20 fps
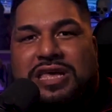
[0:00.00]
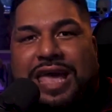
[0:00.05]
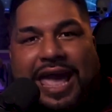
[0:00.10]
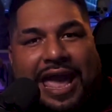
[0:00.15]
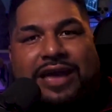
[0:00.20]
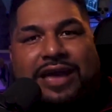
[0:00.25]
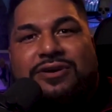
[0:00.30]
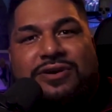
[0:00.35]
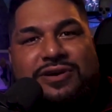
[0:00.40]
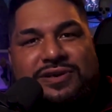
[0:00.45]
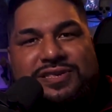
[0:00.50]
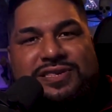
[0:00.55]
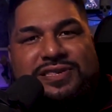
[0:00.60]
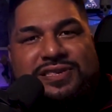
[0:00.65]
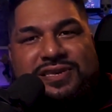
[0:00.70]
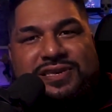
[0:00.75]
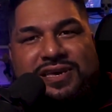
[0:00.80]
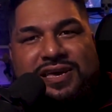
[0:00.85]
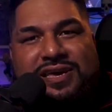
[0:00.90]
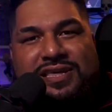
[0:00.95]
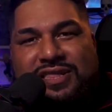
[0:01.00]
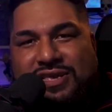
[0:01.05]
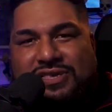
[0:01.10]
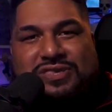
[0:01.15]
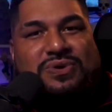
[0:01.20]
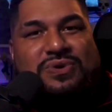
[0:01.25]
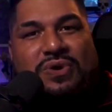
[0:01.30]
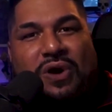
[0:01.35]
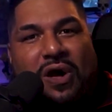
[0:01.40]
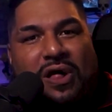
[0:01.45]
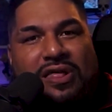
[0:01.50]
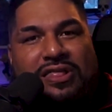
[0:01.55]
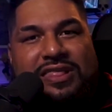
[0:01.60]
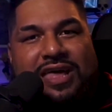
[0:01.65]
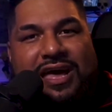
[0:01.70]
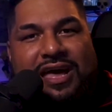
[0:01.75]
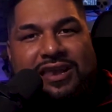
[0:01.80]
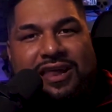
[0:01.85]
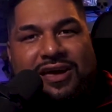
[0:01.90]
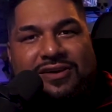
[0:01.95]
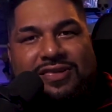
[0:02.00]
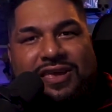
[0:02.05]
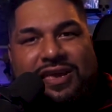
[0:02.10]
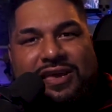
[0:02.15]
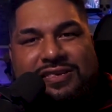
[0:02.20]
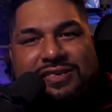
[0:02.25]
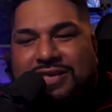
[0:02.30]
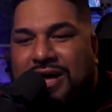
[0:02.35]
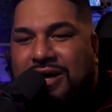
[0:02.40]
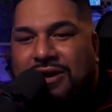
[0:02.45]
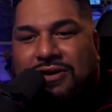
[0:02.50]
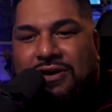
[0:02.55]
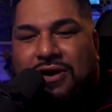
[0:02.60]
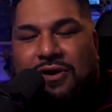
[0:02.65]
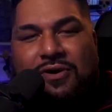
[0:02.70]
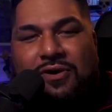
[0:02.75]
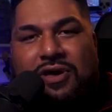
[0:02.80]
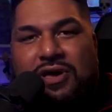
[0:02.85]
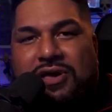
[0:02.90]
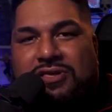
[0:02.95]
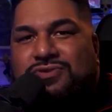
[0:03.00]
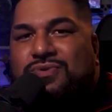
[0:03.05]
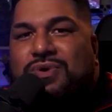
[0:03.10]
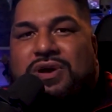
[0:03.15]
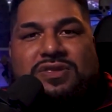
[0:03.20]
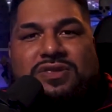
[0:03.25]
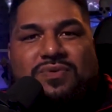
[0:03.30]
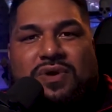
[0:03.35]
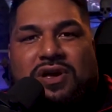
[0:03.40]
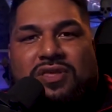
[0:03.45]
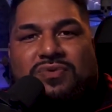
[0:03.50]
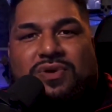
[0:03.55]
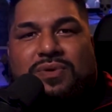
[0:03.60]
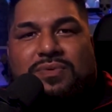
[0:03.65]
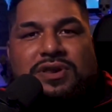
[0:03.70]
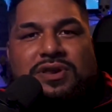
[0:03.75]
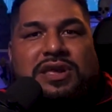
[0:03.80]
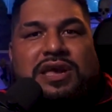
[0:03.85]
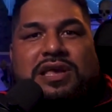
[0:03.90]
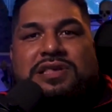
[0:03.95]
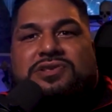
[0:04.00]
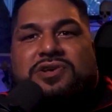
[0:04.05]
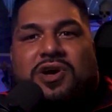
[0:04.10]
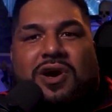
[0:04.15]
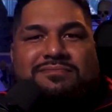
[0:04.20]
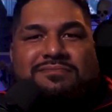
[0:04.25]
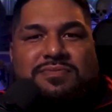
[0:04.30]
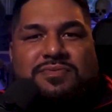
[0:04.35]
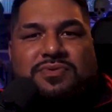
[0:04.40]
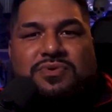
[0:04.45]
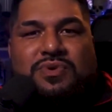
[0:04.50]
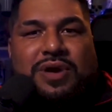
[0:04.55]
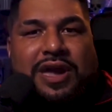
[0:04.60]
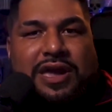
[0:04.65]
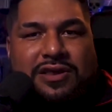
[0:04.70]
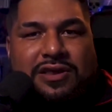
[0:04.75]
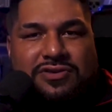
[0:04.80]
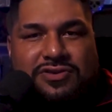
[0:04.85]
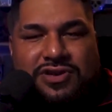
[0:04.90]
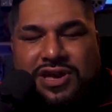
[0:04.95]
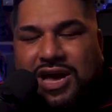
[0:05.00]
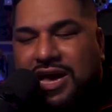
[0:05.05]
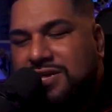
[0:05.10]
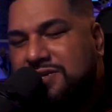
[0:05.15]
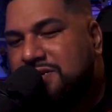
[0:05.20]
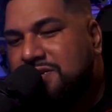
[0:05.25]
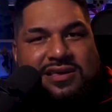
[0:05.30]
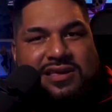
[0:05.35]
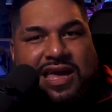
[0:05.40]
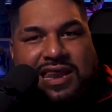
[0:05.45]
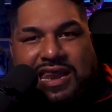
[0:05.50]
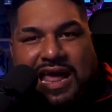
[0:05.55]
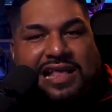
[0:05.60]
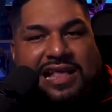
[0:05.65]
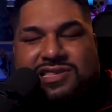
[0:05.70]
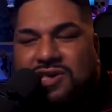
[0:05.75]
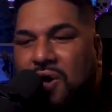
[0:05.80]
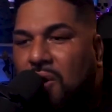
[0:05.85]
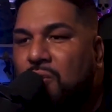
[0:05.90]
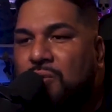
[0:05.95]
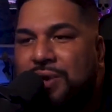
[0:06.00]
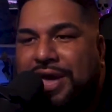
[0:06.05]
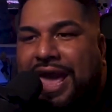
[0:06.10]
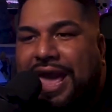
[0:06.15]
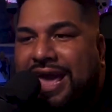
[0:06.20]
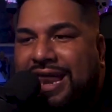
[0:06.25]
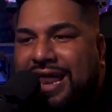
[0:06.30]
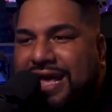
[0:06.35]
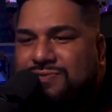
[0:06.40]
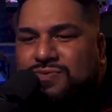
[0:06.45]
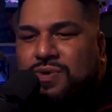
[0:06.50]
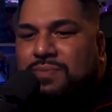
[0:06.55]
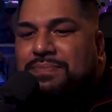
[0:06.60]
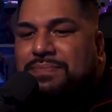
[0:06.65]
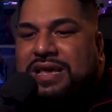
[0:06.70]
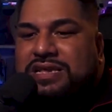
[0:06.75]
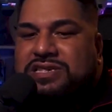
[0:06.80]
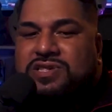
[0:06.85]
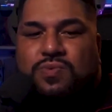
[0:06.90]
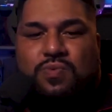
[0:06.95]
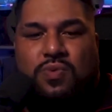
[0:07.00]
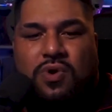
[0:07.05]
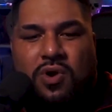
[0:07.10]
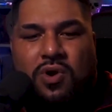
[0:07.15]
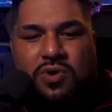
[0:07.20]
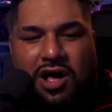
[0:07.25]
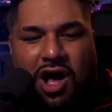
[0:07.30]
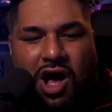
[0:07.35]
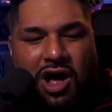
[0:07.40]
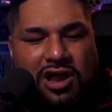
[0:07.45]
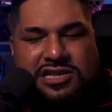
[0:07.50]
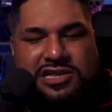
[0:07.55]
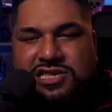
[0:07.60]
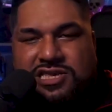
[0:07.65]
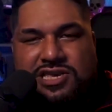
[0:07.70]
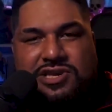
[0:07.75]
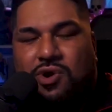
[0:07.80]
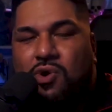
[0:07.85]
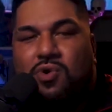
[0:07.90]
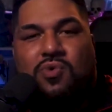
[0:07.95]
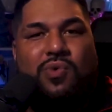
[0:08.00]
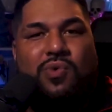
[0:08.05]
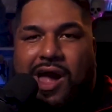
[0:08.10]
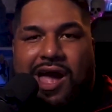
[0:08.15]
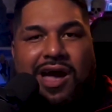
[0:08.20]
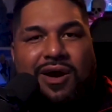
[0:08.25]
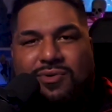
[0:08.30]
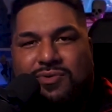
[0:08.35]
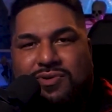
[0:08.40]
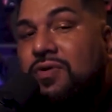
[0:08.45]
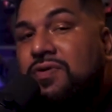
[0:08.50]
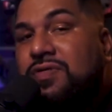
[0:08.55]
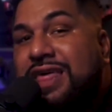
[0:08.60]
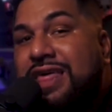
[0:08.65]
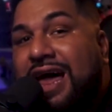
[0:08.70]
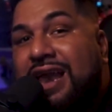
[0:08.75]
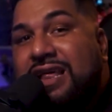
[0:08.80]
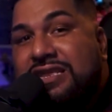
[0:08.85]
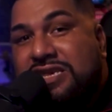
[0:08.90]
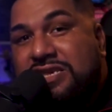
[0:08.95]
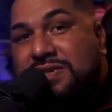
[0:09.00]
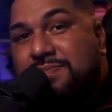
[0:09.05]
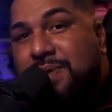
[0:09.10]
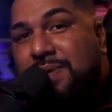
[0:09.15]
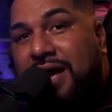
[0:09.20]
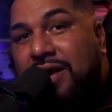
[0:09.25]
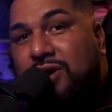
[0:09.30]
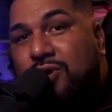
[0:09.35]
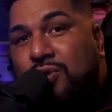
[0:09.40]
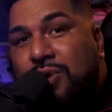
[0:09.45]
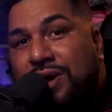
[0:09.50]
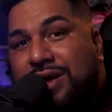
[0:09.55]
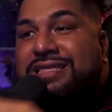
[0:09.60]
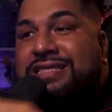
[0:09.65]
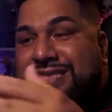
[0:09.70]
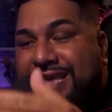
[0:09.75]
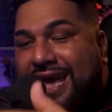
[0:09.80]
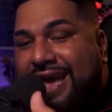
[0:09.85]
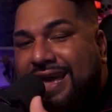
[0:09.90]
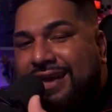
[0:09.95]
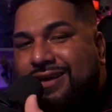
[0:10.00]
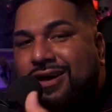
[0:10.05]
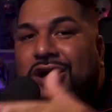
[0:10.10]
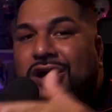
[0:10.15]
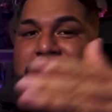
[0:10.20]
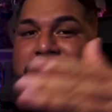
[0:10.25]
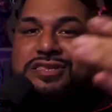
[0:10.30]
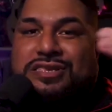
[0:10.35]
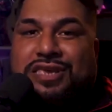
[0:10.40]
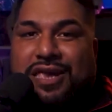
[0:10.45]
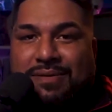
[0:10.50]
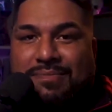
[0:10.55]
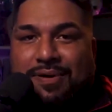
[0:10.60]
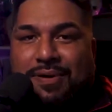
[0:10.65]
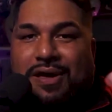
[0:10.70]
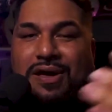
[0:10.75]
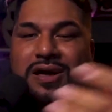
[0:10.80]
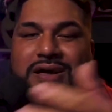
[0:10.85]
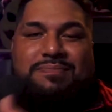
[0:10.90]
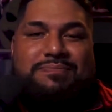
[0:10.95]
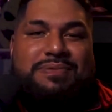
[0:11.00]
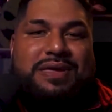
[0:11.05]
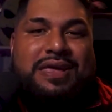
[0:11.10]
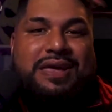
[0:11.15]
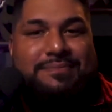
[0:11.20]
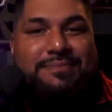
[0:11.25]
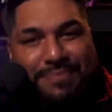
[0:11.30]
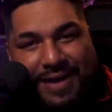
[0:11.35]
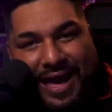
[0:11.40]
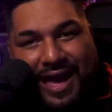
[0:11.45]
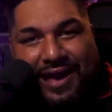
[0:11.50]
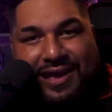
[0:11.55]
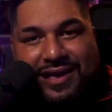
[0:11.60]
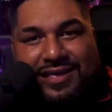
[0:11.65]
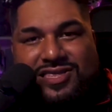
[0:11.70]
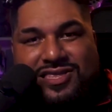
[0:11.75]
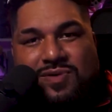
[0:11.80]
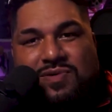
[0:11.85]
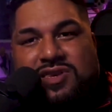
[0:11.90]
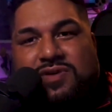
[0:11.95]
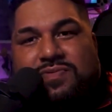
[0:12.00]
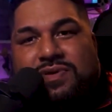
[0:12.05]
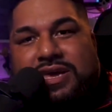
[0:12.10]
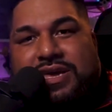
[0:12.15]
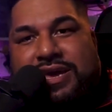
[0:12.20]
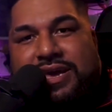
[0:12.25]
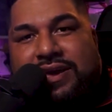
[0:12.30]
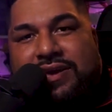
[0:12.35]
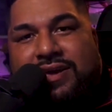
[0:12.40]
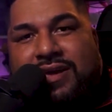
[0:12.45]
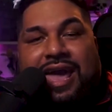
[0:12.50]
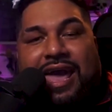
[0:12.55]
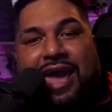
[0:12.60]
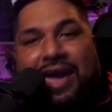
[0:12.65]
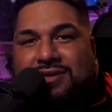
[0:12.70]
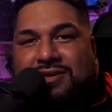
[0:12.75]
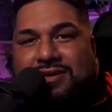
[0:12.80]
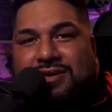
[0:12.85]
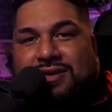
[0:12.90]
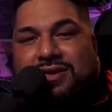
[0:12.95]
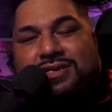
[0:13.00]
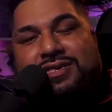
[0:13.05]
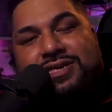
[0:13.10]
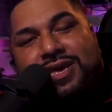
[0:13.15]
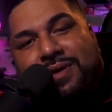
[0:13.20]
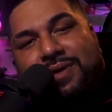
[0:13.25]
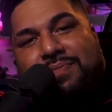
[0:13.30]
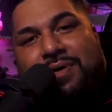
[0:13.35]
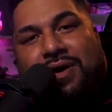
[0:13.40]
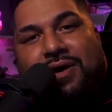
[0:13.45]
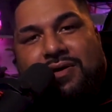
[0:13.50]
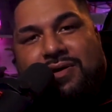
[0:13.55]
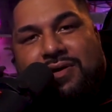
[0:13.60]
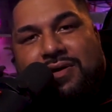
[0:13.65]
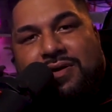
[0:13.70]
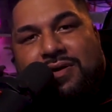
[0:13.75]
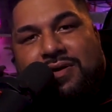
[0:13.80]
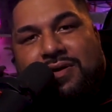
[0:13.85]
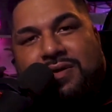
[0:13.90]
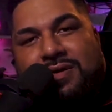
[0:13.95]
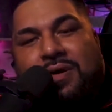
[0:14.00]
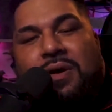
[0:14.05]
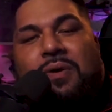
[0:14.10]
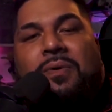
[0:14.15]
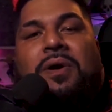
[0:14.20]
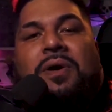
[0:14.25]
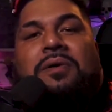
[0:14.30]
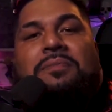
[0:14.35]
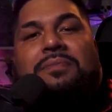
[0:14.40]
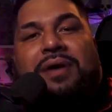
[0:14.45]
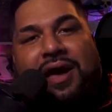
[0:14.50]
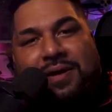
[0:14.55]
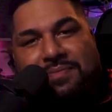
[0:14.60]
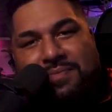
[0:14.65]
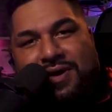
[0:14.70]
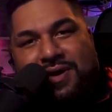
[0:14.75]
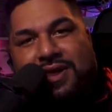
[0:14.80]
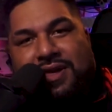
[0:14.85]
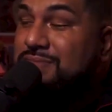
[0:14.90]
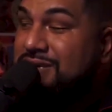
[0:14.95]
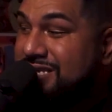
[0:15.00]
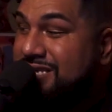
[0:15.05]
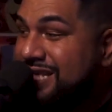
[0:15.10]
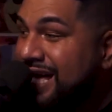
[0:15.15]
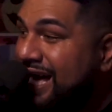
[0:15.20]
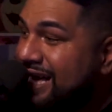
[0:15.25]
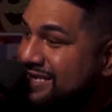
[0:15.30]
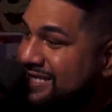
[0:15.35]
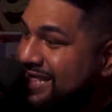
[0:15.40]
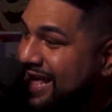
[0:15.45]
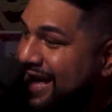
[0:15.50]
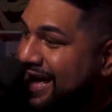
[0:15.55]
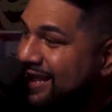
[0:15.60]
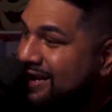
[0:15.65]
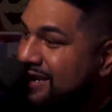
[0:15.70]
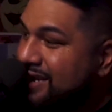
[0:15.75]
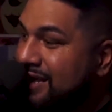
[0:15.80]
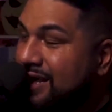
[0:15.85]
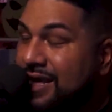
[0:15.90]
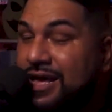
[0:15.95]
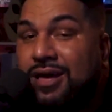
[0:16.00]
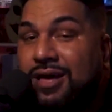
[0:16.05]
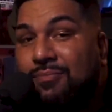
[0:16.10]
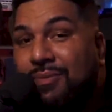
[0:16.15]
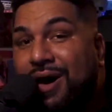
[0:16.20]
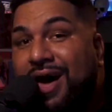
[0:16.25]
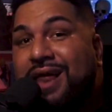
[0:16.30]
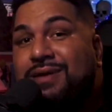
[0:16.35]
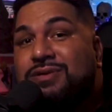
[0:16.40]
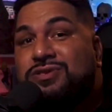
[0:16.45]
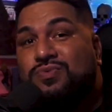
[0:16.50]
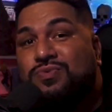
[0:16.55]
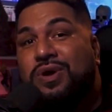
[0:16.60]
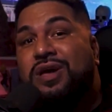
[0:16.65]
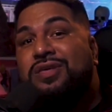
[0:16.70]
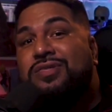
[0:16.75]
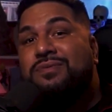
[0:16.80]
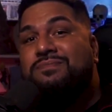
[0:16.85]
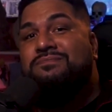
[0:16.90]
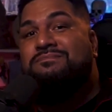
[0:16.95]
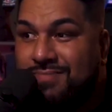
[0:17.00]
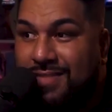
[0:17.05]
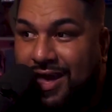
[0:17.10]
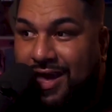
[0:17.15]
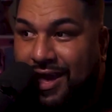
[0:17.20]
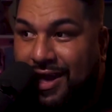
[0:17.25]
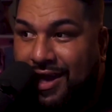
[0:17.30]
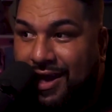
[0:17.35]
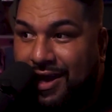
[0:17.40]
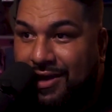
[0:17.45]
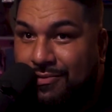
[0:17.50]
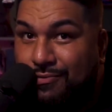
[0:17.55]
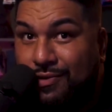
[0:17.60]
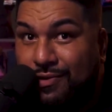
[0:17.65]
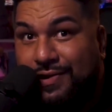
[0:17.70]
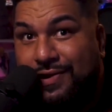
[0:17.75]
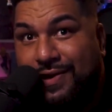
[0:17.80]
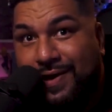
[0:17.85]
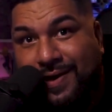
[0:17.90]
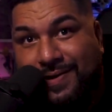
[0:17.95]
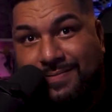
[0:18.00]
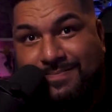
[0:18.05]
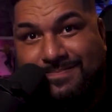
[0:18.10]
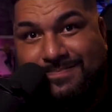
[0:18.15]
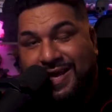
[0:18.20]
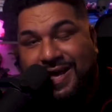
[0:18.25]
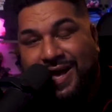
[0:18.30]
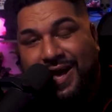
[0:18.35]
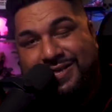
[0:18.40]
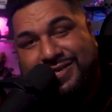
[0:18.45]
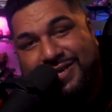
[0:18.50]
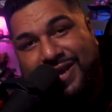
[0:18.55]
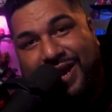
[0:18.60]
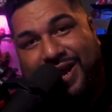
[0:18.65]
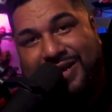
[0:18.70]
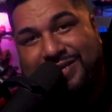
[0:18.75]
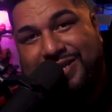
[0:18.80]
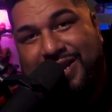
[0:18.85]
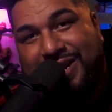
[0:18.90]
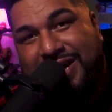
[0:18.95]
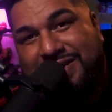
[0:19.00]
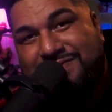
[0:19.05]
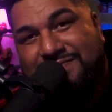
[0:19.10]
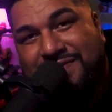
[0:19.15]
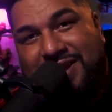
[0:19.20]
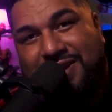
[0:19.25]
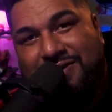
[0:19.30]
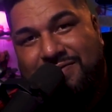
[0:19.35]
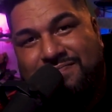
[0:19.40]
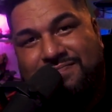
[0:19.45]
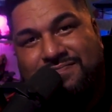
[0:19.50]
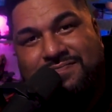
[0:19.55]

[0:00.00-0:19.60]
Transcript: Haters still call it that nowadays. I don't know. 2023, what do you guys call people who hate on you guys? And that's okay. That's what makes the world honestly go round. That is just my quick take on CM Punk being back in WWE. Hey, CM Punk, Welcome back, buddy. Size that. My name is Rhythm, and we're done. I'll see you guys on the next video.